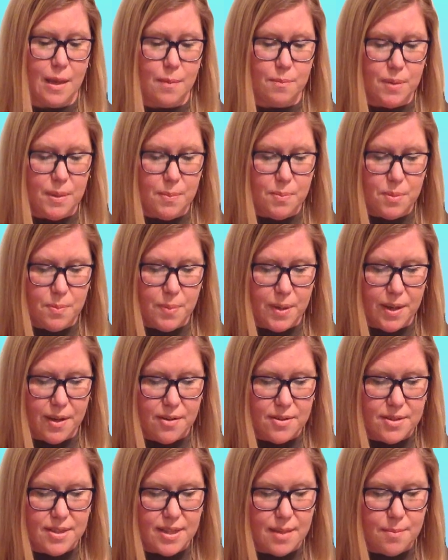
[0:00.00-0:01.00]
Be
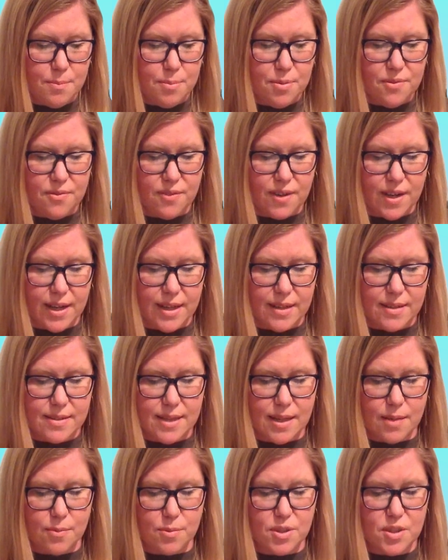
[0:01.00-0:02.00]
prepared to improvise
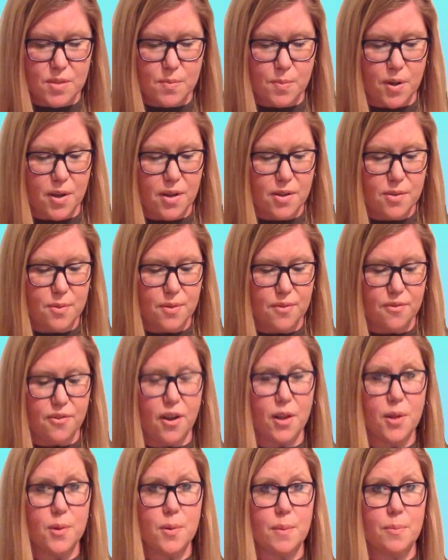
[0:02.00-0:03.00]
and respond with
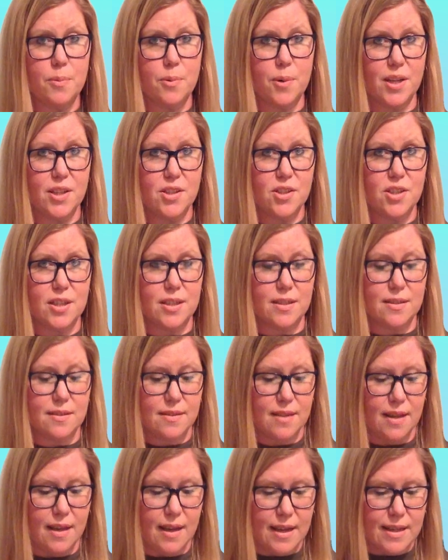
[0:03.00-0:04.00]
follow-up
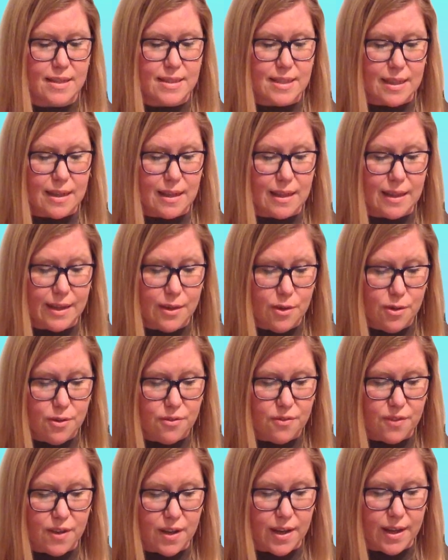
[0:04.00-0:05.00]
questions to
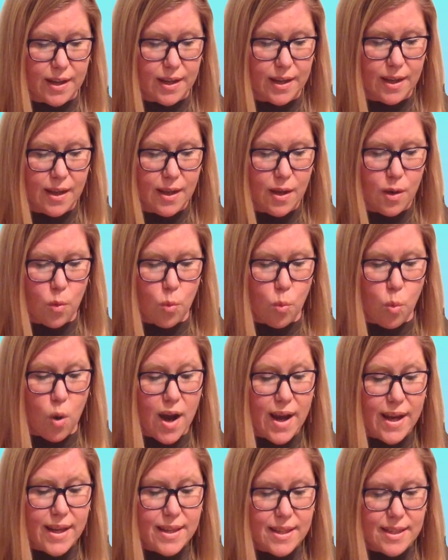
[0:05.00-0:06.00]
clarify
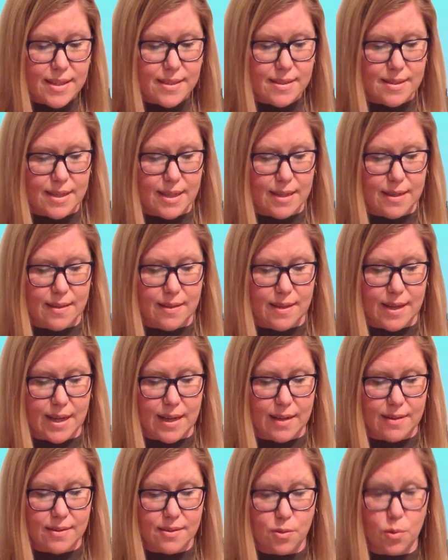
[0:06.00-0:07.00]
why they stated
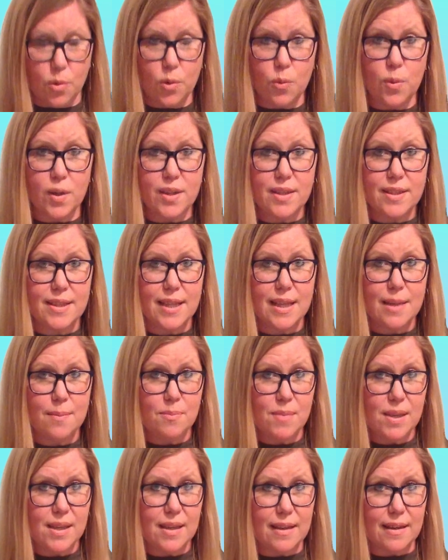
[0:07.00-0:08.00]
that or what did they
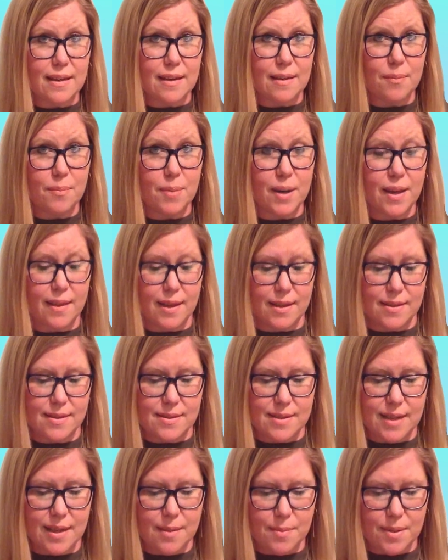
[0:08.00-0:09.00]
mean by that
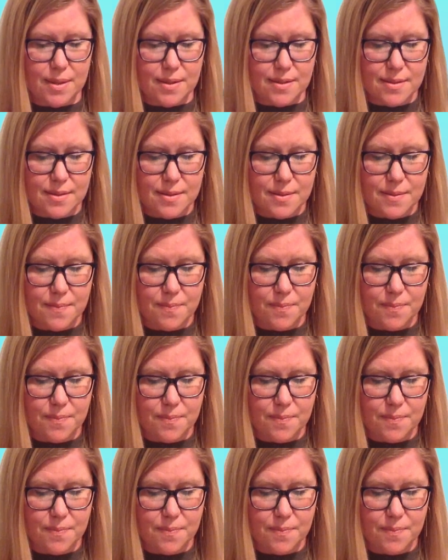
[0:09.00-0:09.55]
statement.